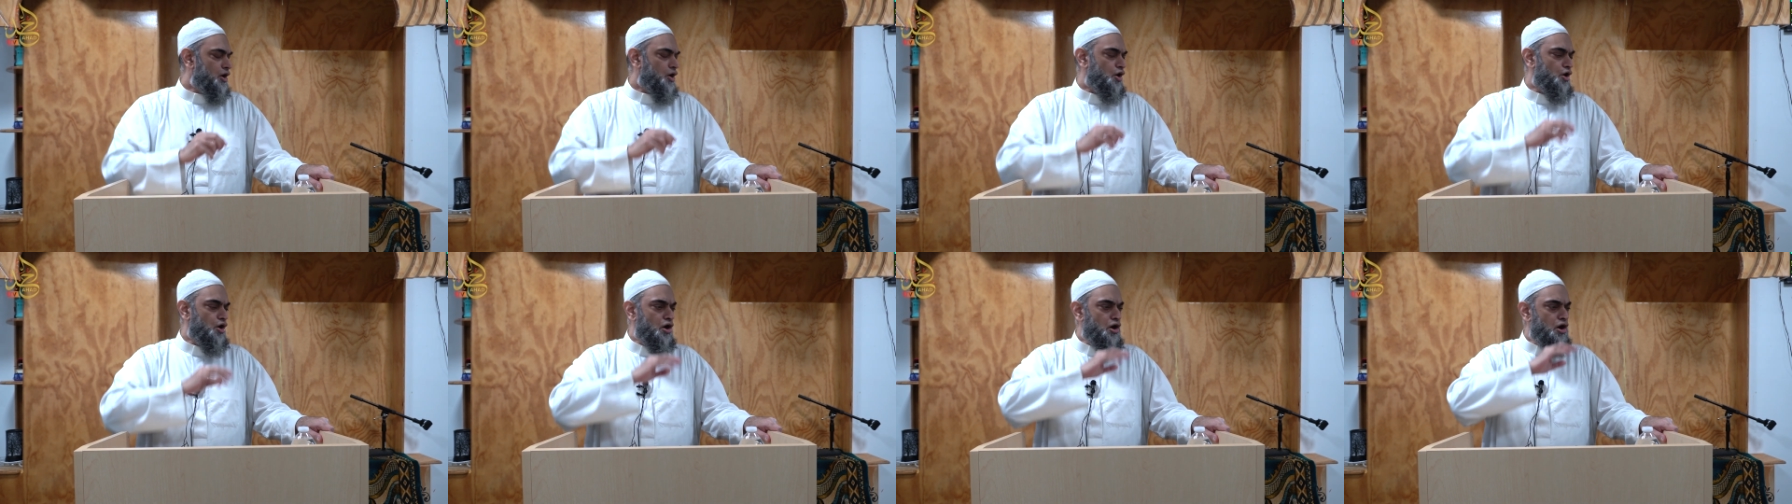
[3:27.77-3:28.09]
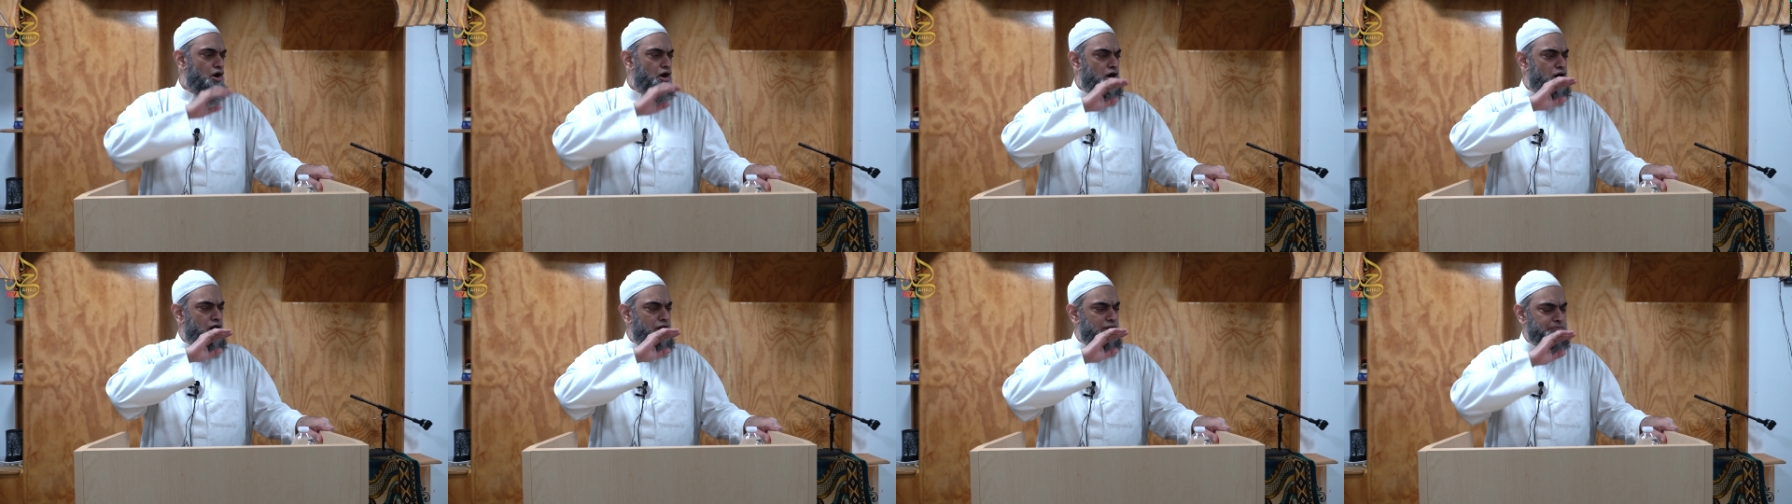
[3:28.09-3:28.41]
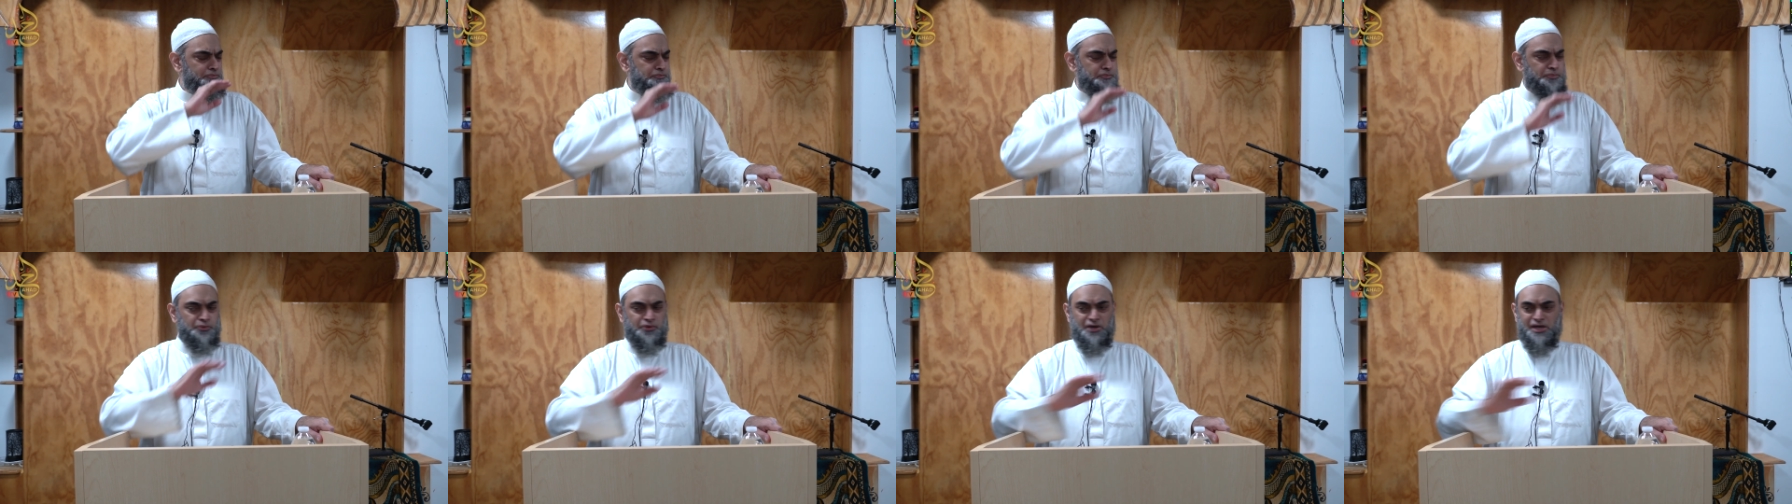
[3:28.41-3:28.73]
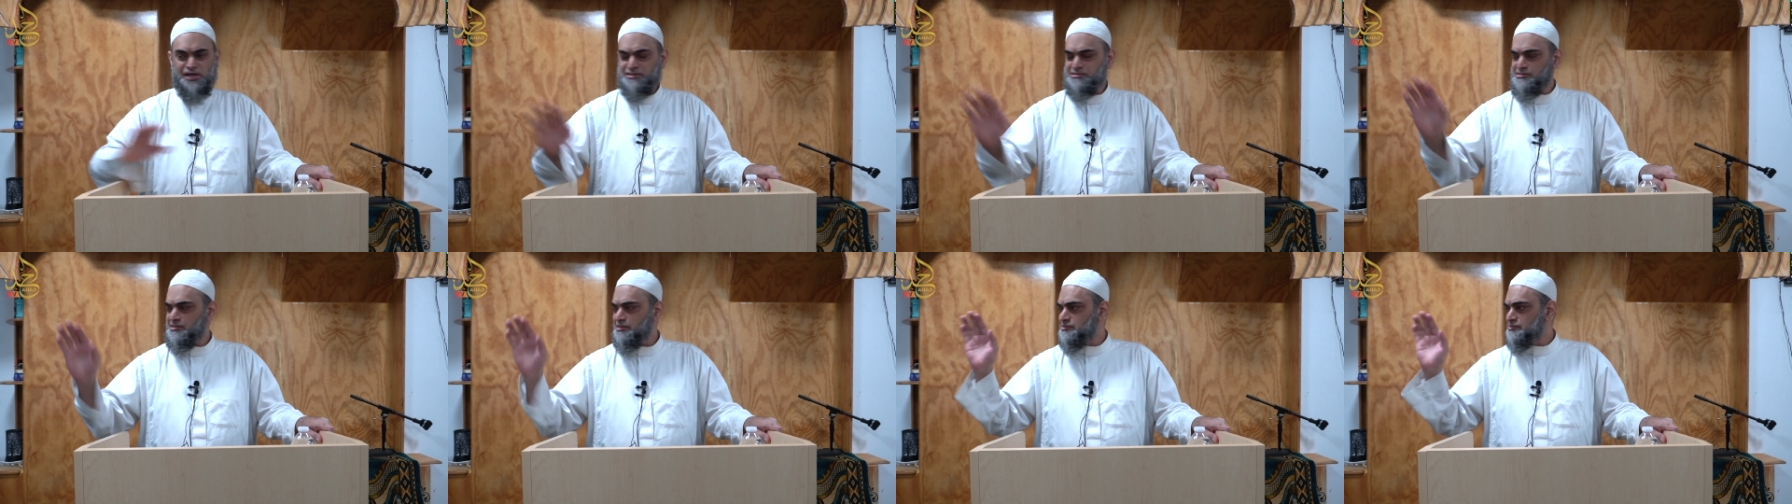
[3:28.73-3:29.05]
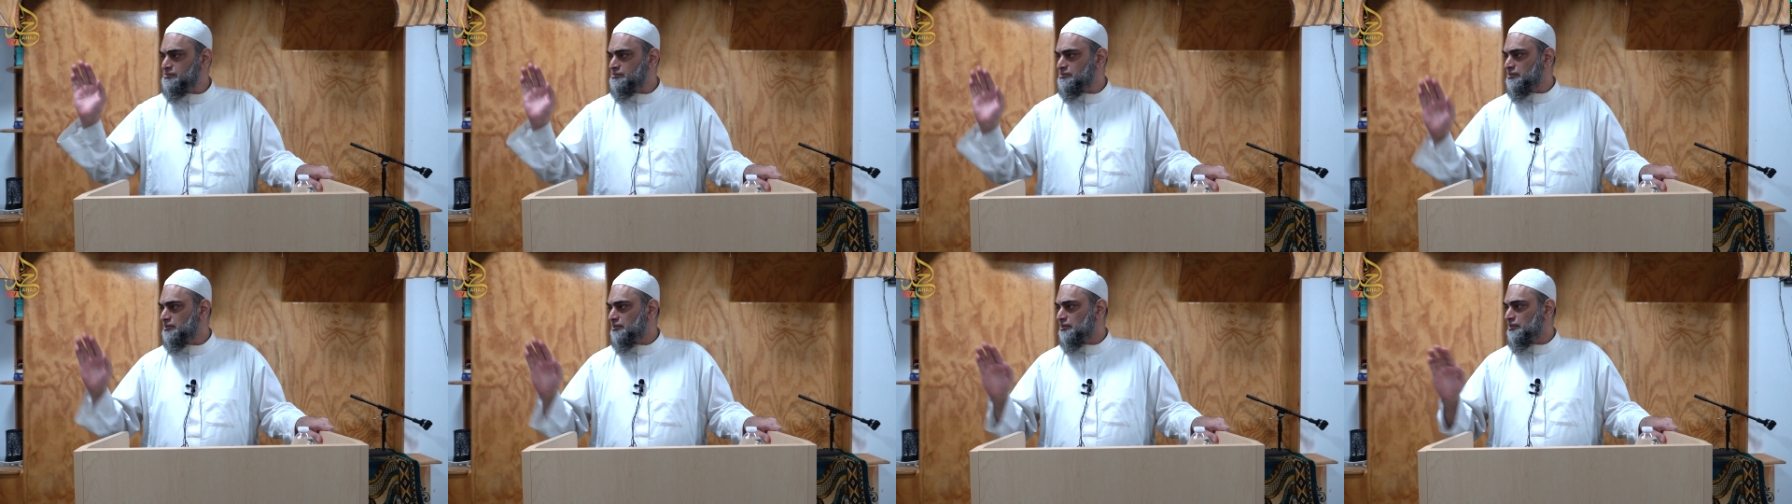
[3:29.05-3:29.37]
All
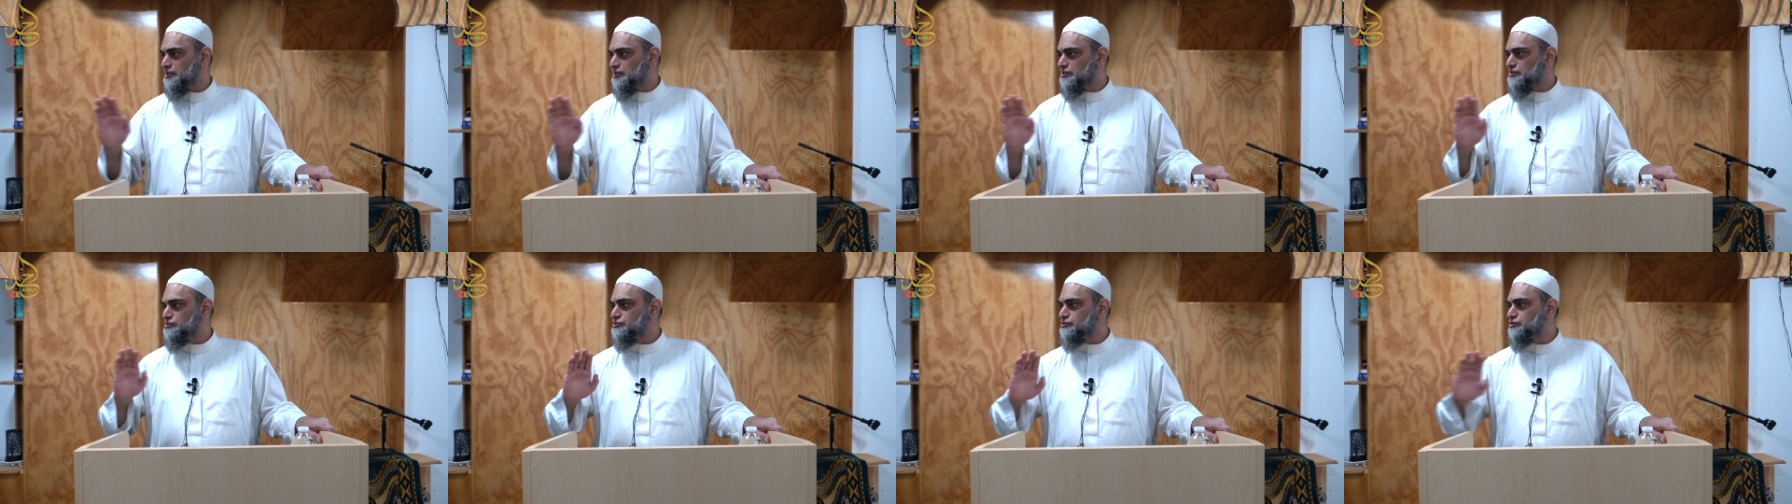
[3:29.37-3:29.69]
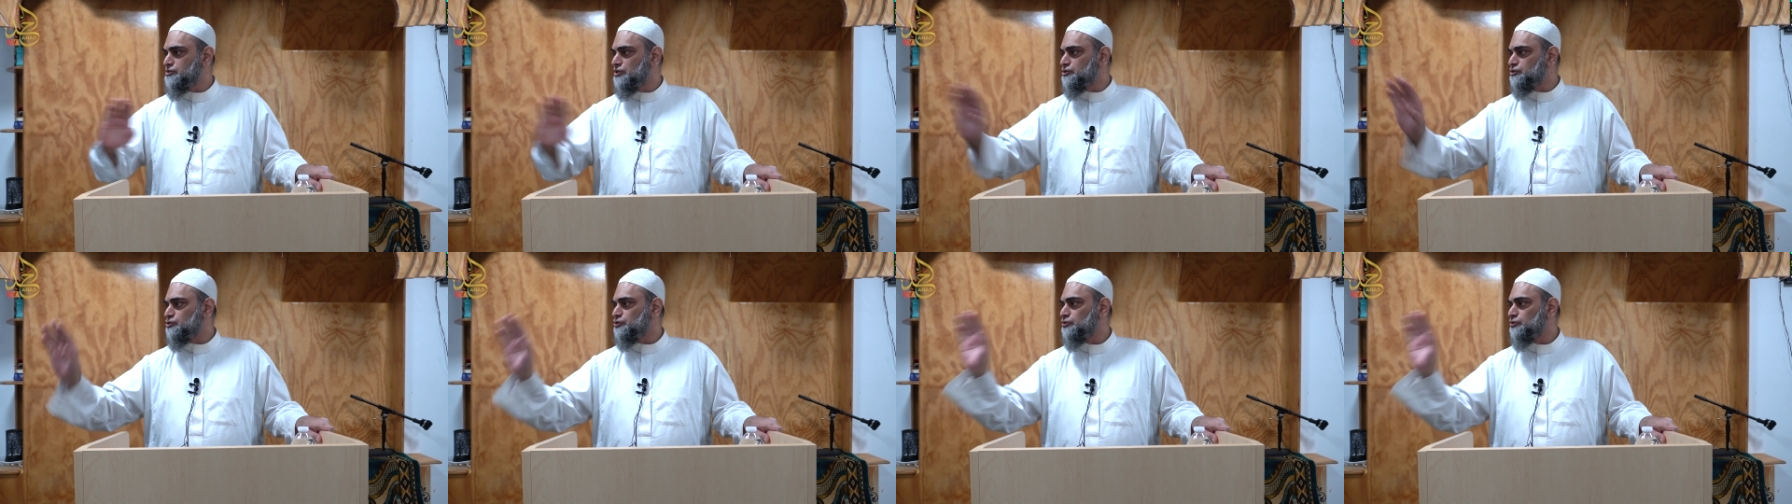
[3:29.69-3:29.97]
praises is due